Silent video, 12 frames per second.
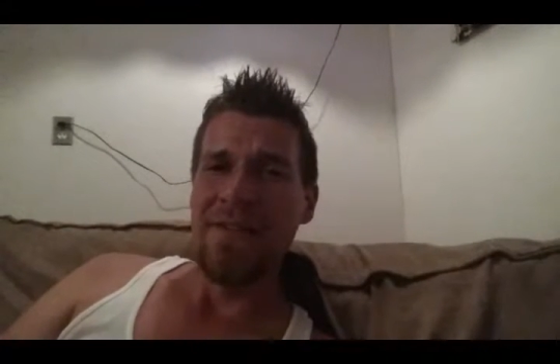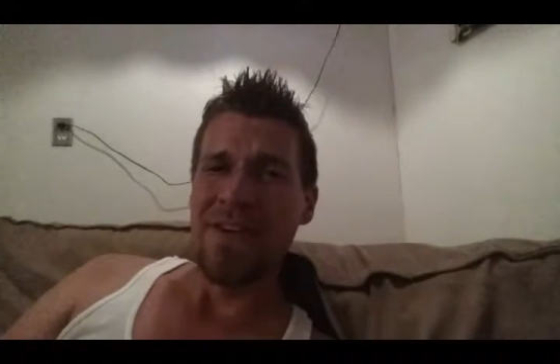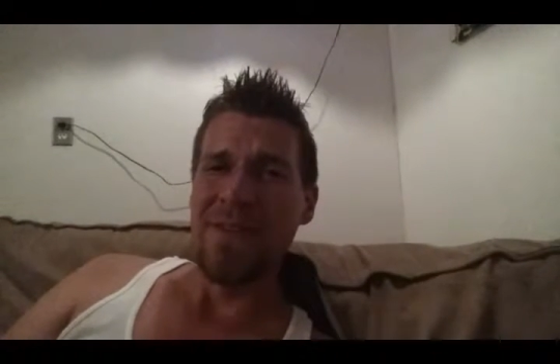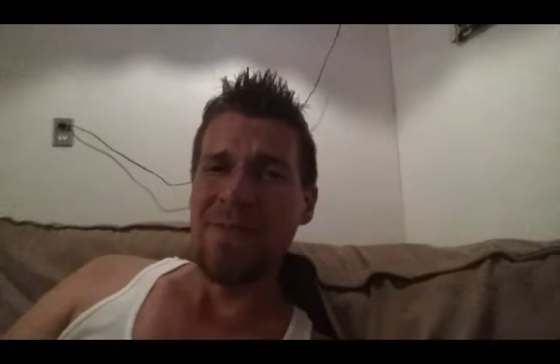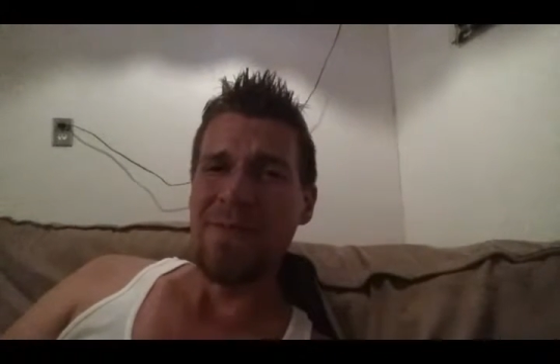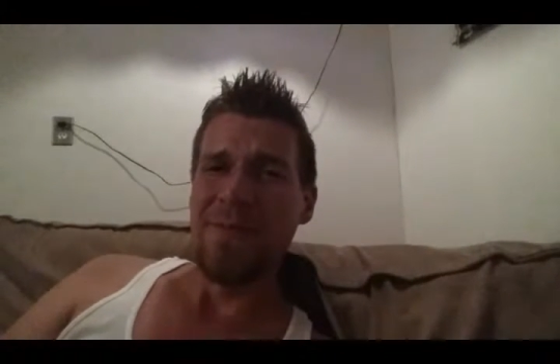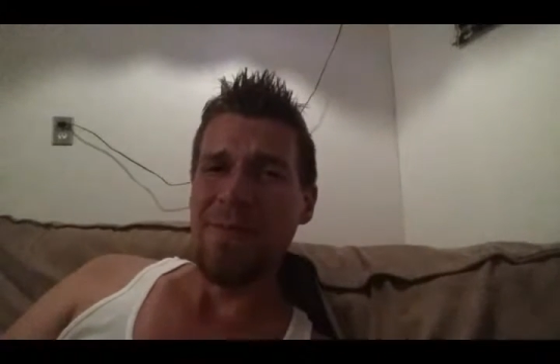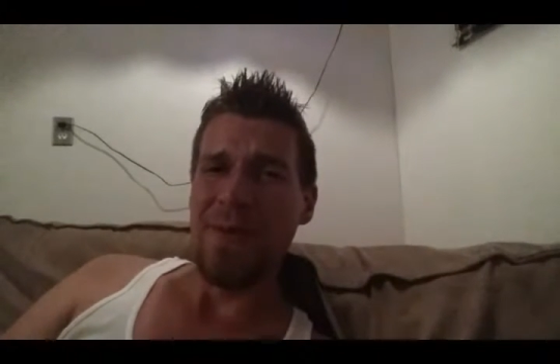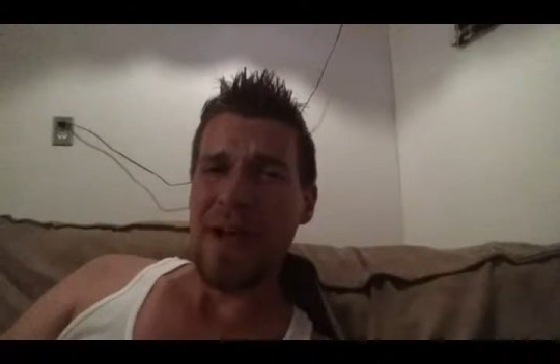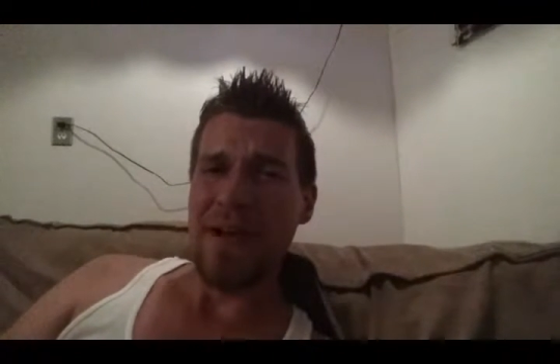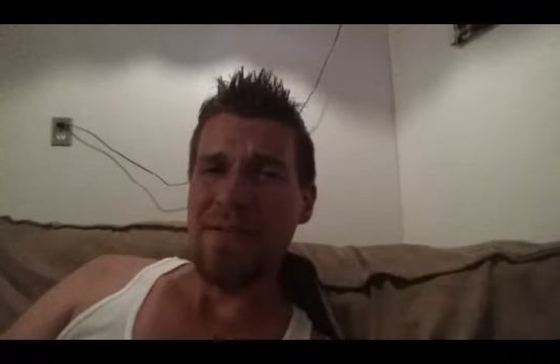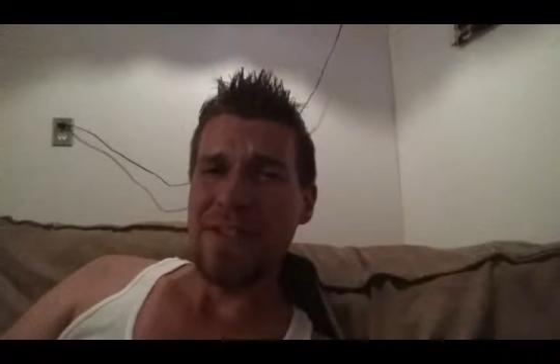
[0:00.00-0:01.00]

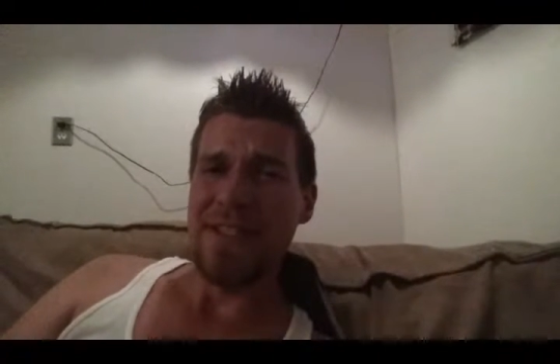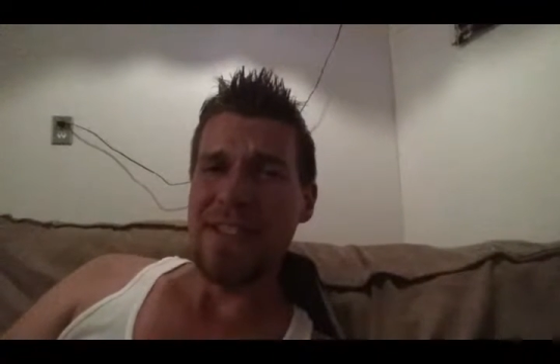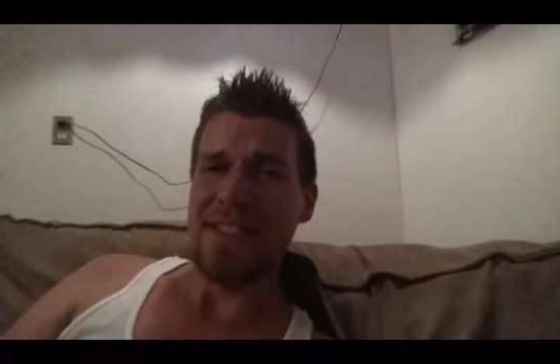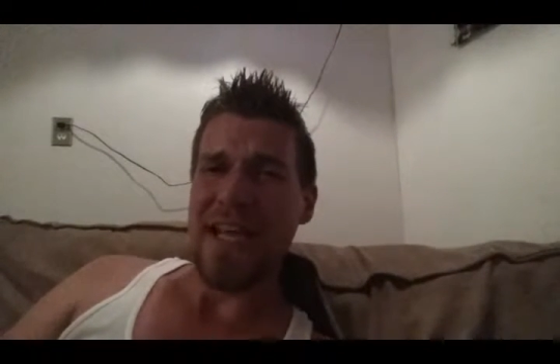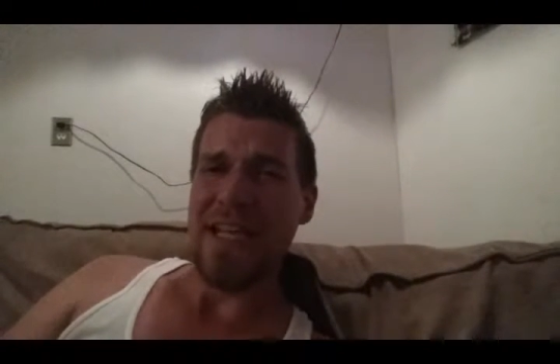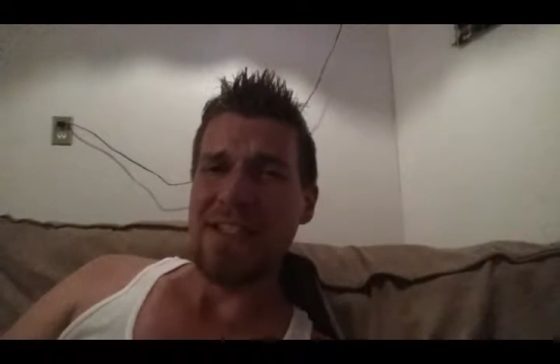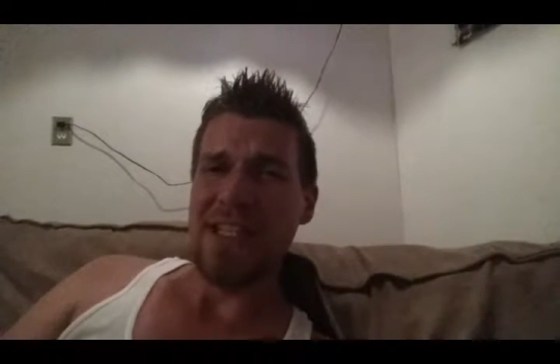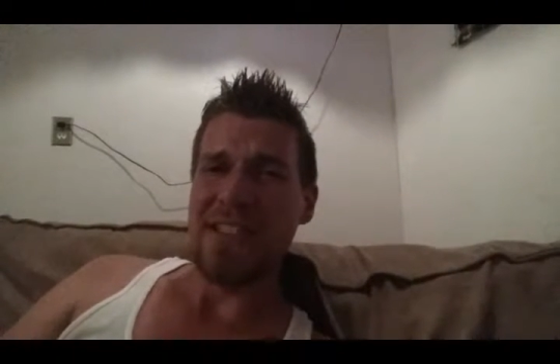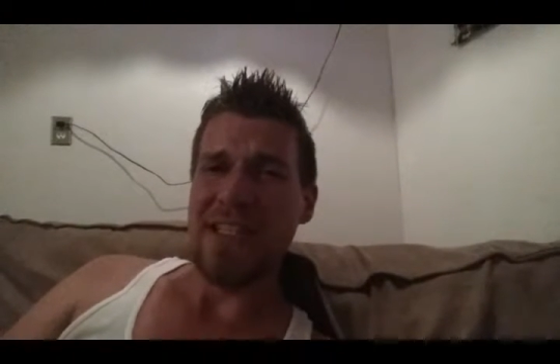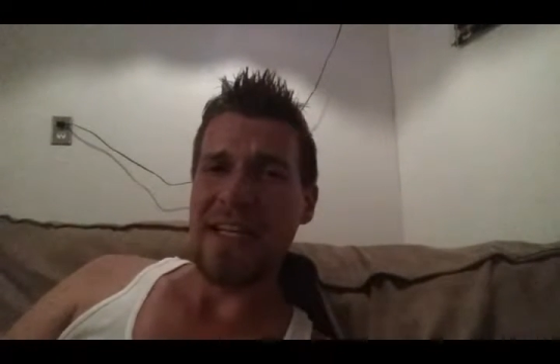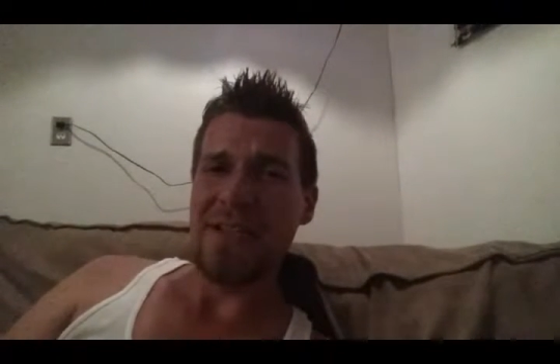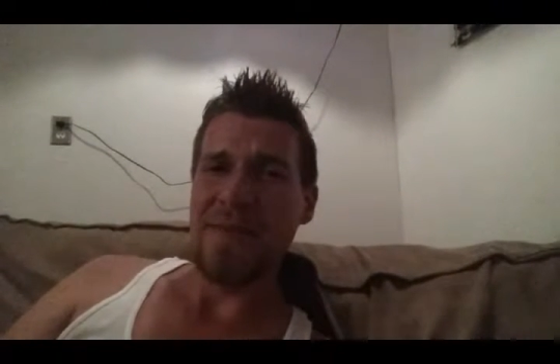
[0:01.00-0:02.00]
from ever since AJ
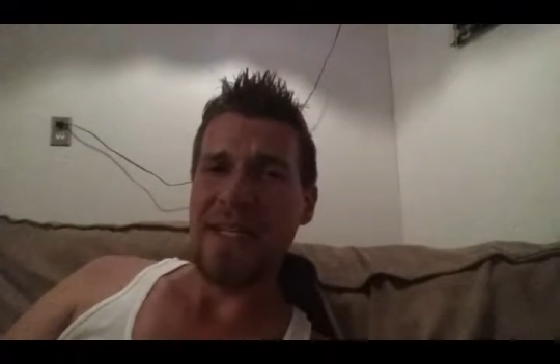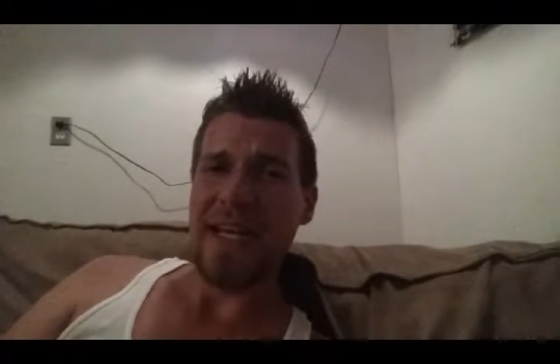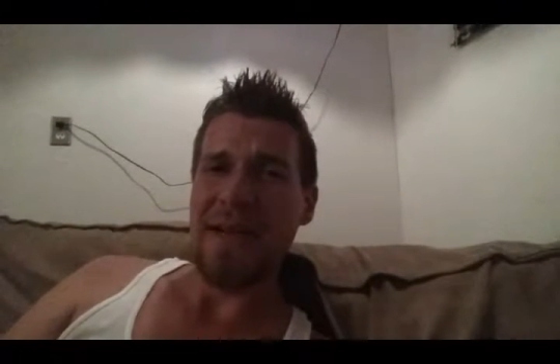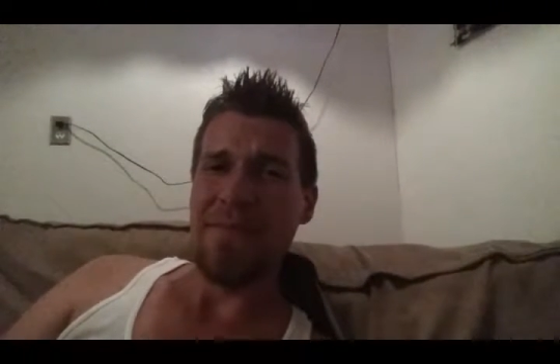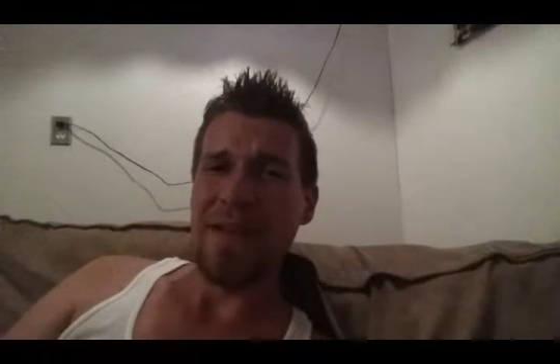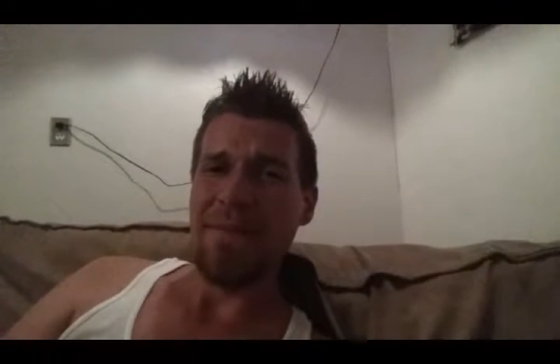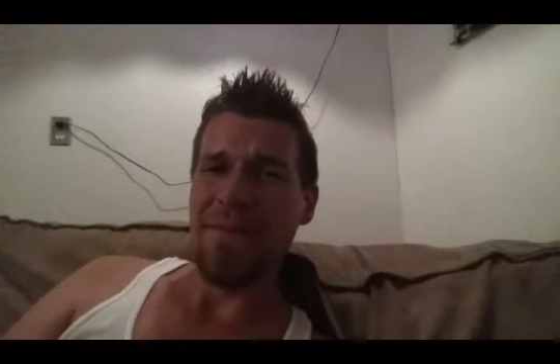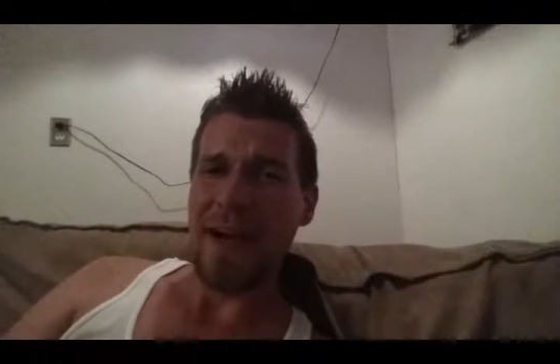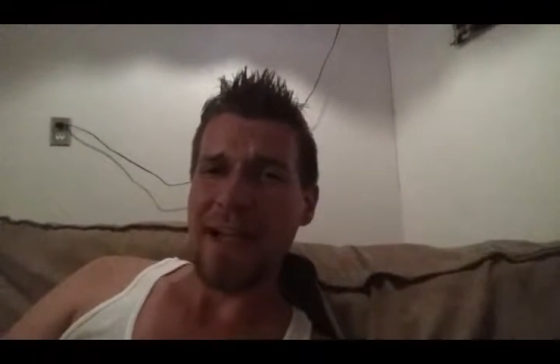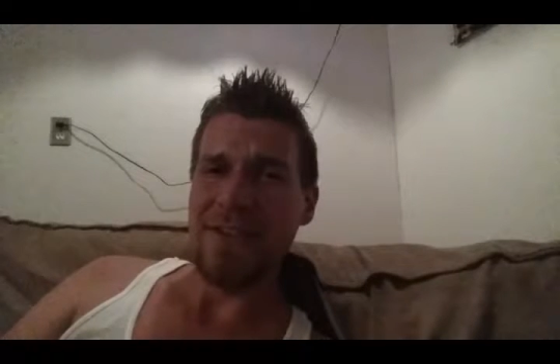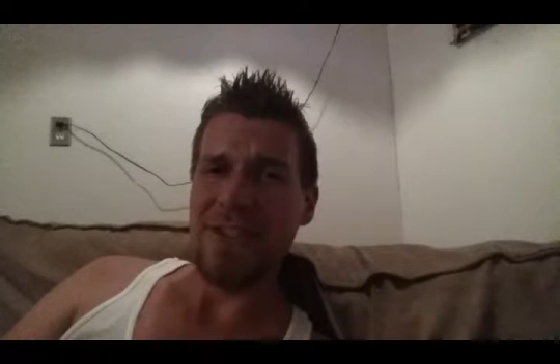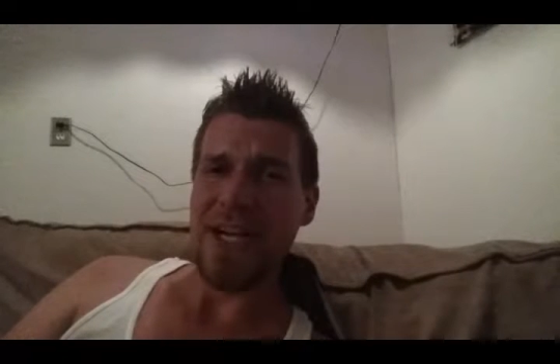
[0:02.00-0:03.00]
Styles became the
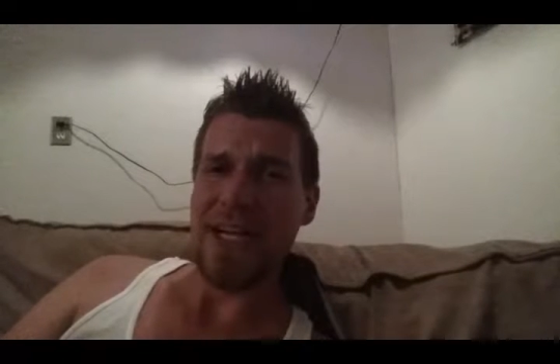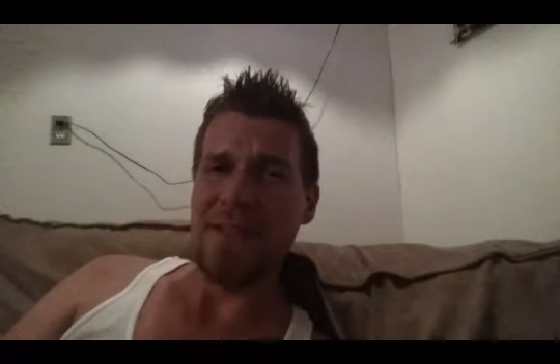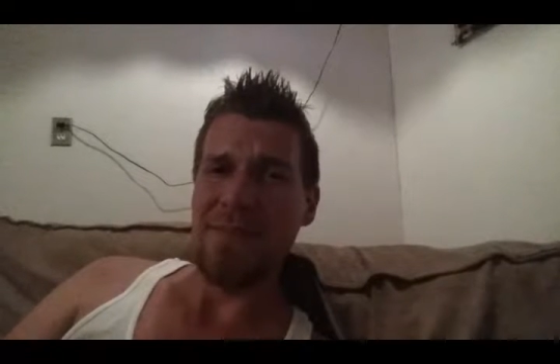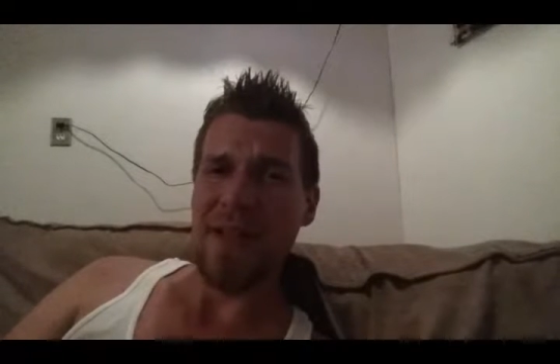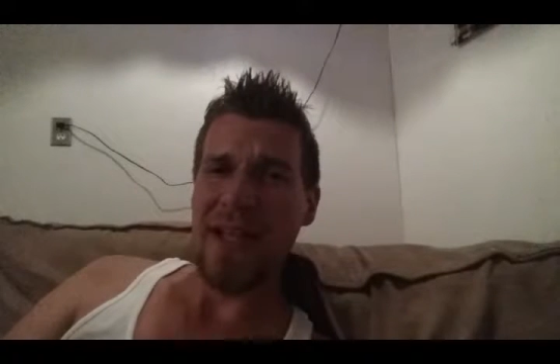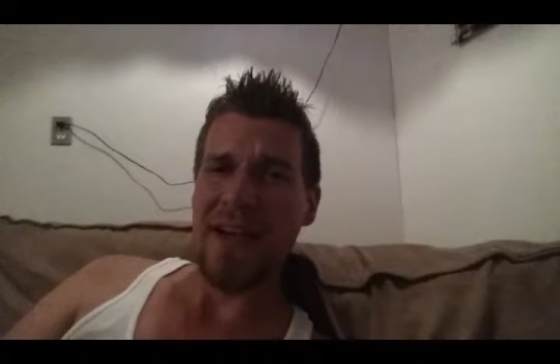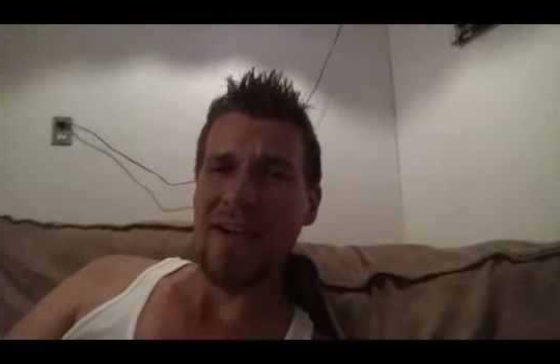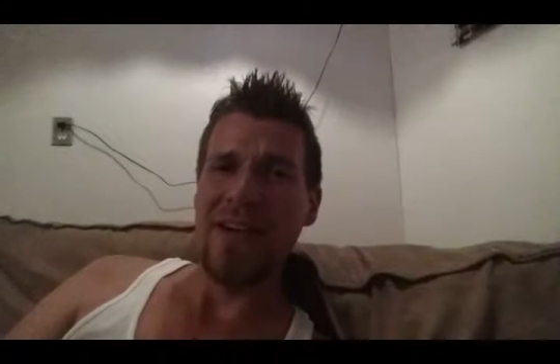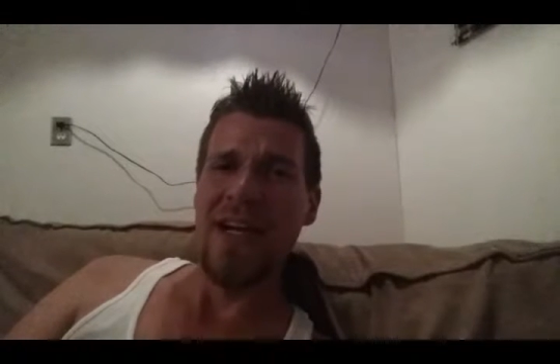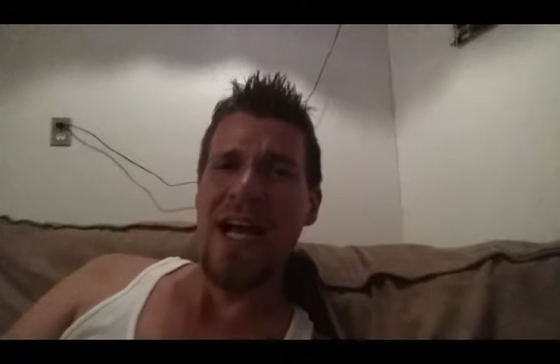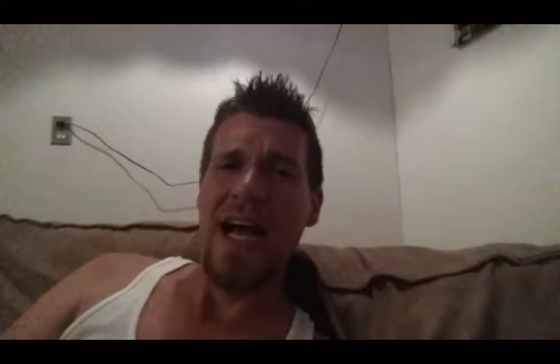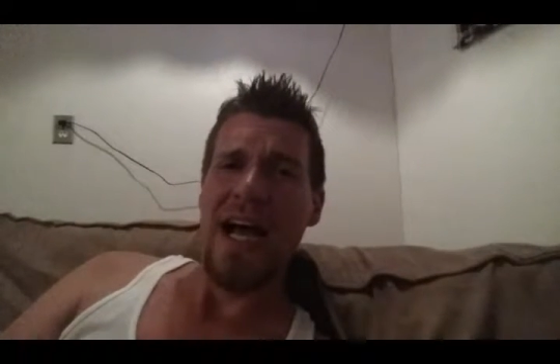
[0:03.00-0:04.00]
franchise
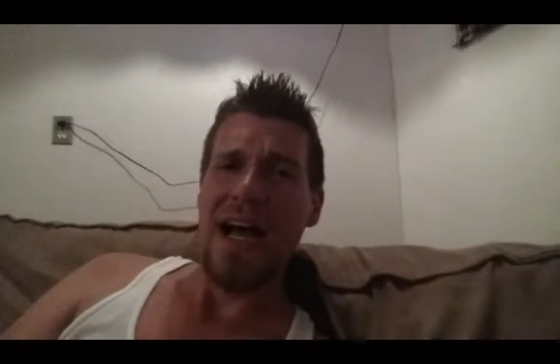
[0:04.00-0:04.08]
player